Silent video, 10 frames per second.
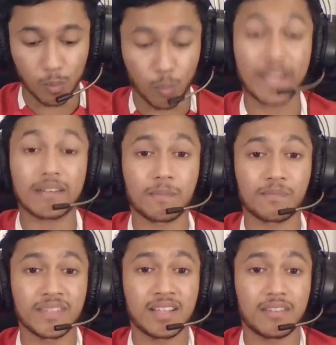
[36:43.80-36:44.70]

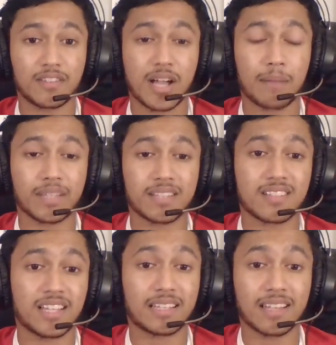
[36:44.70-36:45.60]
win the
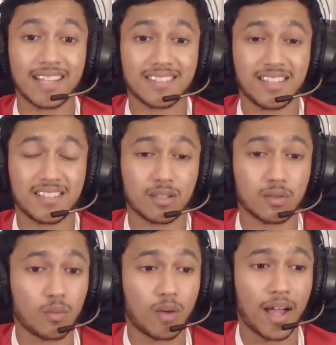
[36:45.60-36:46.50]
Champions League, last
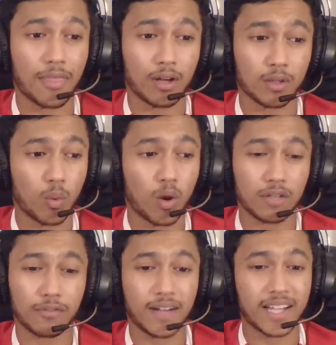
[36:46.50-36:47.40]
season I thought
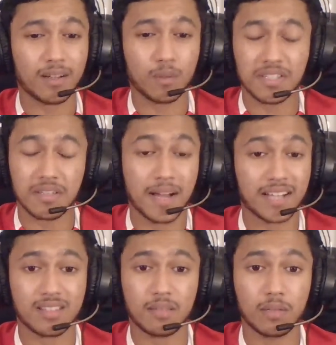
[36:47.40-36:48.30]
quarter final was the
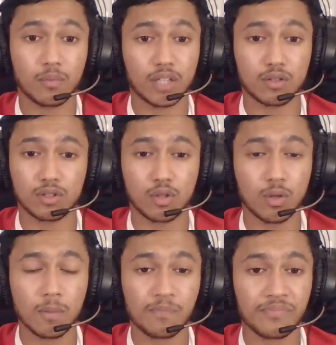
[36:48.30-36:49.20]
maximum we could
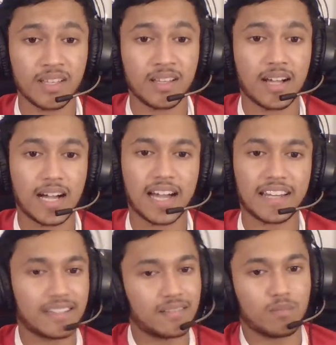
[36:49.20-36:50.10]
go,
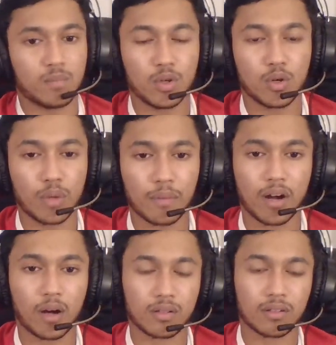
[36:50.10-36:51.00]
and no, we
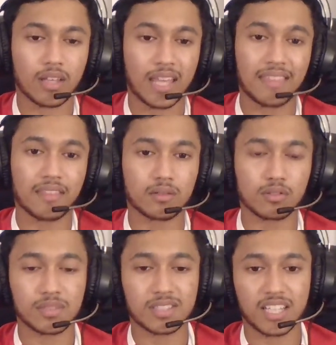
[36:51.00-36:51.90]
were out in the
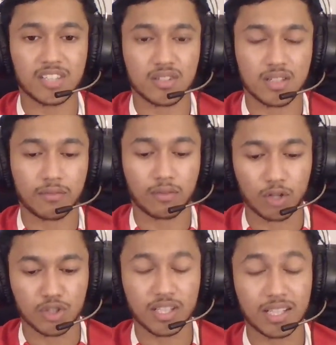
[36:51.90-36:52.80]
group stages.
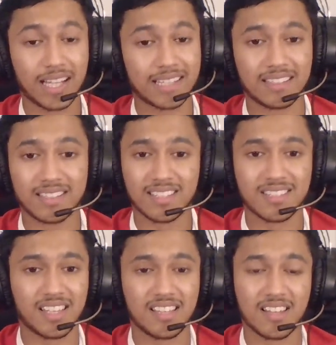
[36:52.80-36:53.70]
Unfortunately, I think
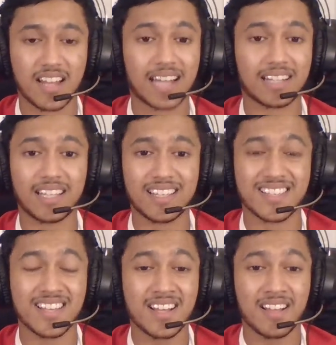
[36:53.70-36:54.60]
this season at
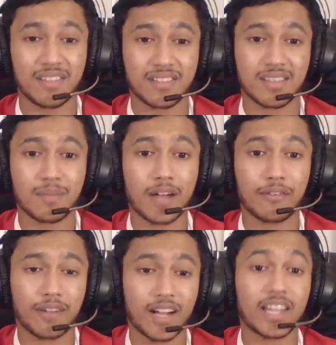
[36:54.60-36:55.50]
least the
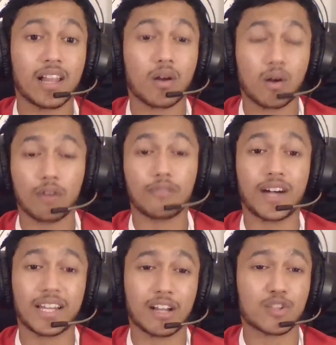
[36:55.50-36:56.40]
semi-final or
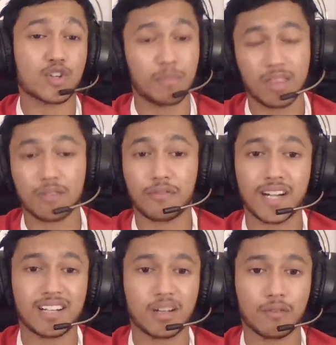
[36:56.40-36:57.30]
final should be the
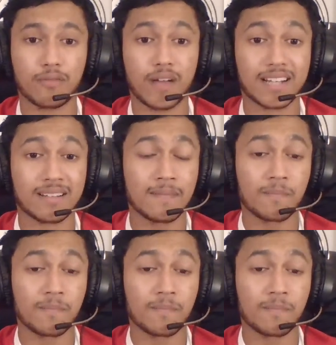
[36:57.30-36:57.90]
final. In fact,